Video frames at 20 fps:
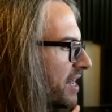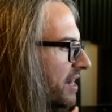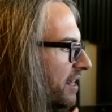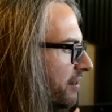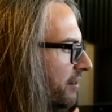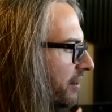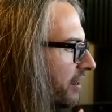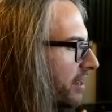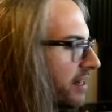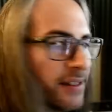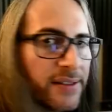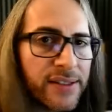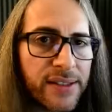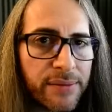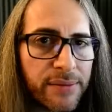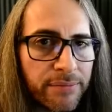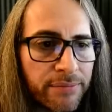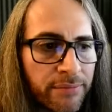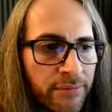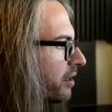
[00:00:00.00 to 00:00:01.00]
anything
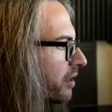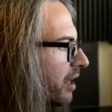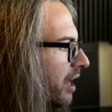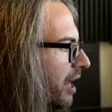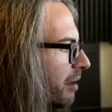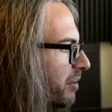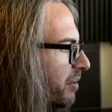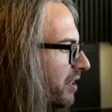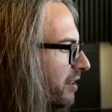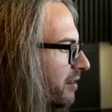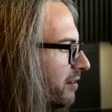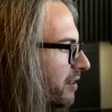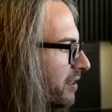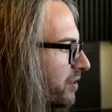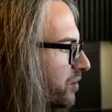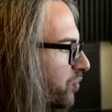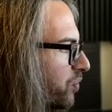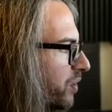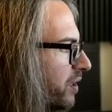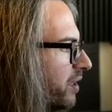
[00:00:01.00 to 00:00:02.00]
else. I mean,
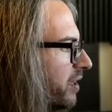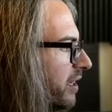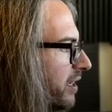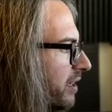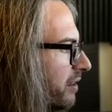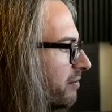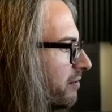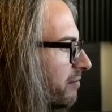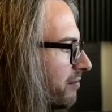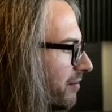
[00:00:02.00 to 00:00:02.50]
it's really